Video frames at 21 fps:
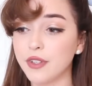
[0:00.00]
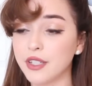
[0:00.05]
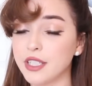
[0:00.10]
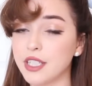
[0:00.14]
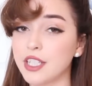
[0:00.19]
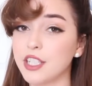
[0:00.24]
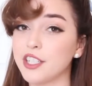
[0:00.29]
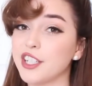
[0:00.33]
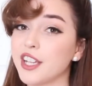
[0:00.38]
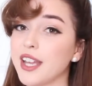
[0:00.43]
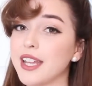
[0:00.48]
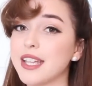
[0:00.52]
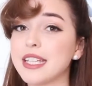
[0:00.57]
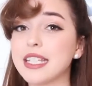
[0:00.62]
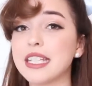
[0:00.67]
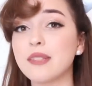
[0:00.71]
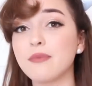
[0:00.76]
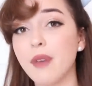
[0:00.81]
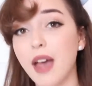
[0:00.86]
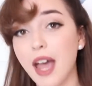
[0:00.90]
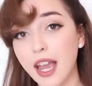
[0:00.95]
vintage
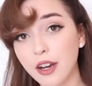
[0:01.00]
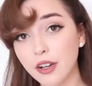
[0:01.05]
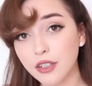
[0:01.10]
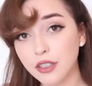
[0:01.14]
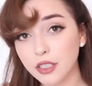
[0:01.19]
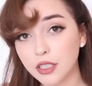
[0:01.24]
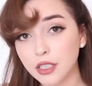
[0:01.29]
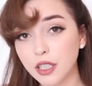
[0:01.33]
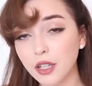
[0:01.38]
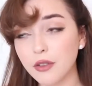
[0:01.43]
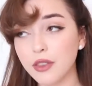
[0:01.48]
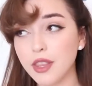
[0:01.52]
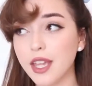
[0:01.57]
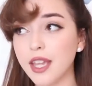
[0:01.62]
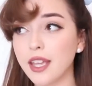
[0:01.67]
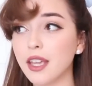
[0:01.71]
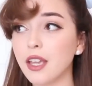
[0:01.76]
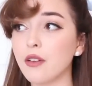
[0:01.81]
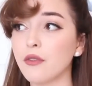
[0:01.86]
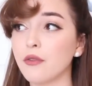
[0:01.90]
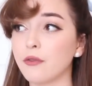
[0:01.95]
inspired
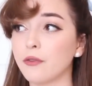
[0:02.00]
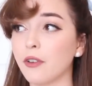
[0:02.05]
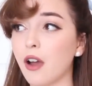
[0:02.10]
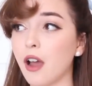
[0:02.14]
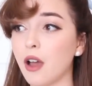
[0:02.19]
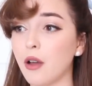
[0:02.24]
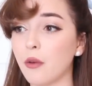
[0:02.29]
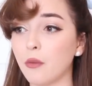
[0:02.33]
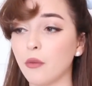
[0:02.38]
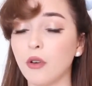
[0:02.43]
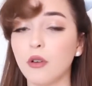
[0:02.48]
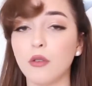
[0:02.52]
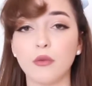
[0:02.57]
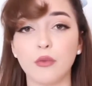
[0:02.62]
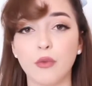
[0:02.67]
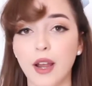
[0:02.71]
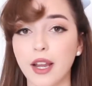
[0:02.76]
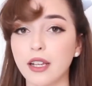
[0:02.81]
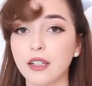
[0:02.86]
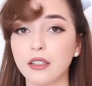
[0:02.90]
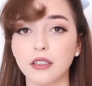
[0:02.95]
clothing from
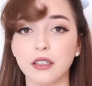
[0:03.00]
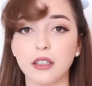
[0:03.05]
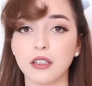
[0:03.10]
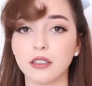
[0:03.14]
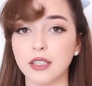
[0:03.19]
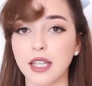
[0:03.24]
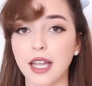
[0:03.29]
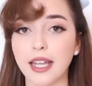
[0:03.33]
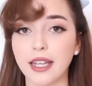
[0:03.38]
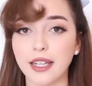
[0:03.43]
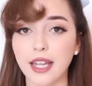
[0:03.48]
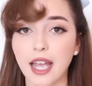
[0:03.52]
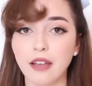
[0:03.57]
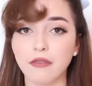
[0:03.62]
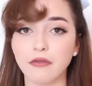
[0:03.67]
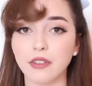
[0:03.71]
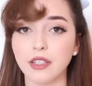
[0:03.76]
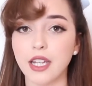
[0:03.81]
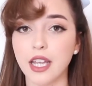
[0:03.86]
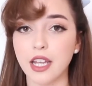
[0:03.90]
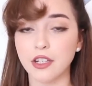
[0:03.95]
regular like
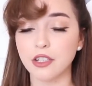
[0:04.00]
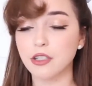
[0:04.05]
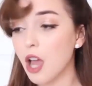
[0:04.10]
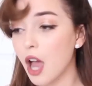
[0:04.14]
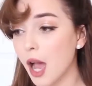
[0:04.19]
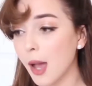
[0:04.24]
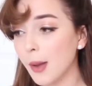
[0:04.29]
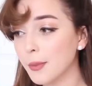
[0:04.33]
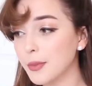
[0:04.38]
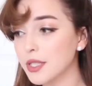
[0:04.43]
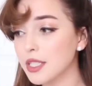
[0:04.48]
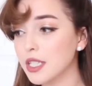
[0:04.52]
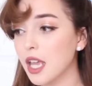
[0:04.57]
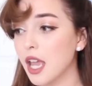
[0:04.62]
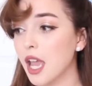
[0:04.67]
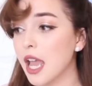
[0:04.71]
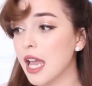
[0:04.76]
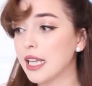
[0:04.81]
everyday shops